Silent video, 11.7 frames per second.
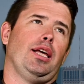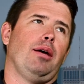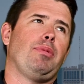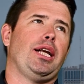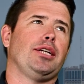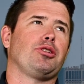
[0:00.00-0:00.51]
I
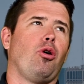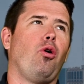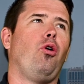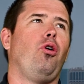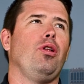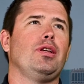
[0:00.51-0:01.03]
mean, as a
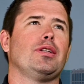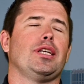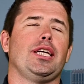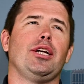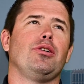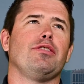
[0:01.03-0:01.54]
whole,
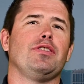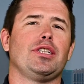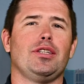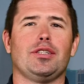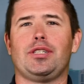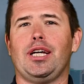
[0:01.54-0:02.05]
even
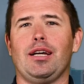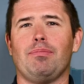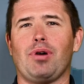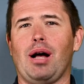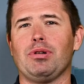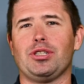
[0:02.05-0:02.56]
to this day,
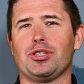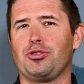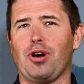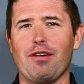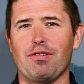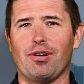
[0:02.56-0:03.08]
probably just
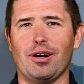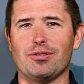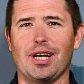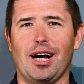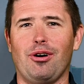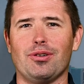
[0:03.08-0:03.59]
driving around
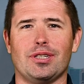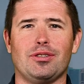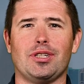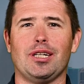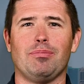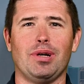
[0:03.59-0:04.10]
town,
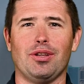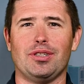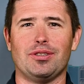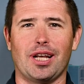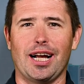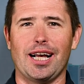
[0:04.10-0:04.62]
seeing
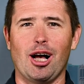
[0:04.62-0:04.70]
buildings that I